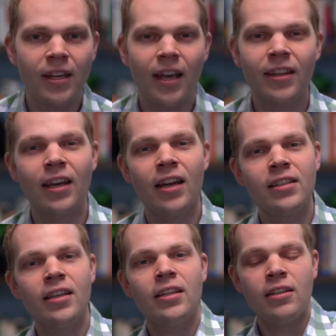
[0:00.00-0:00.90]
And the
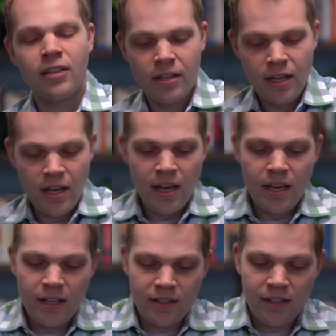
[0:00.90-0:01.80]
idea here
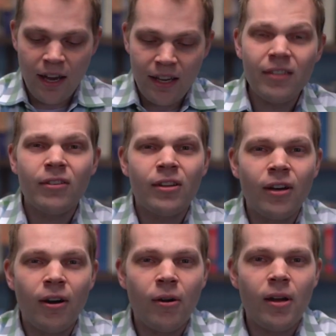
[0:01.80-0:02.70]
is that even
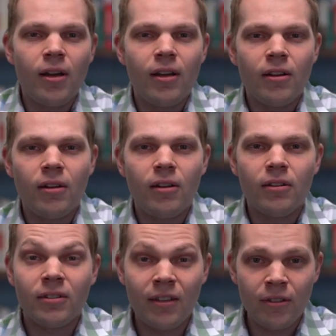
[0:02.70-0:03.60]
though
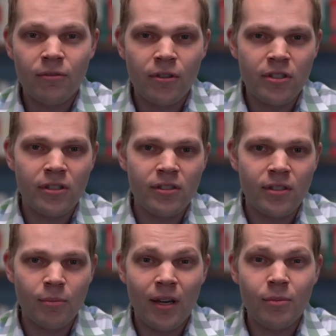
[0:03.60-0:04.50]
living for Jesus
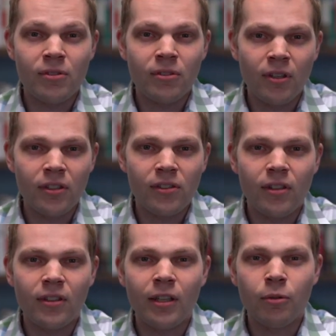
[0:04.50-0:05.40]
sometimes looks
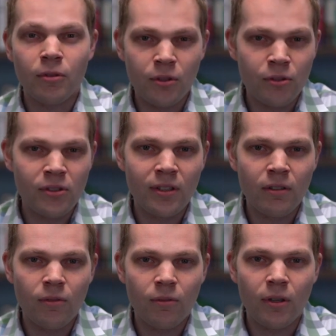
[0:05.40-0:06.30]
like we're
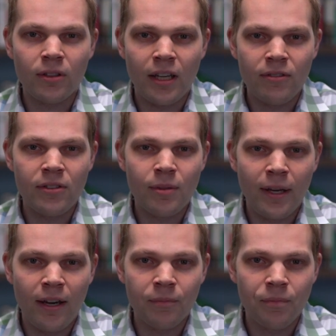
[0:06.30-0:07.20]
losing what life is
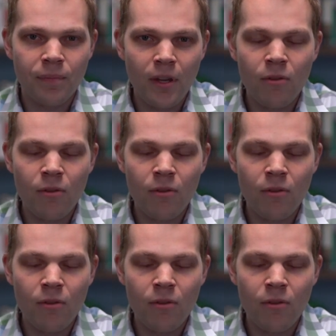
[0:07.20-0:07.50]
about,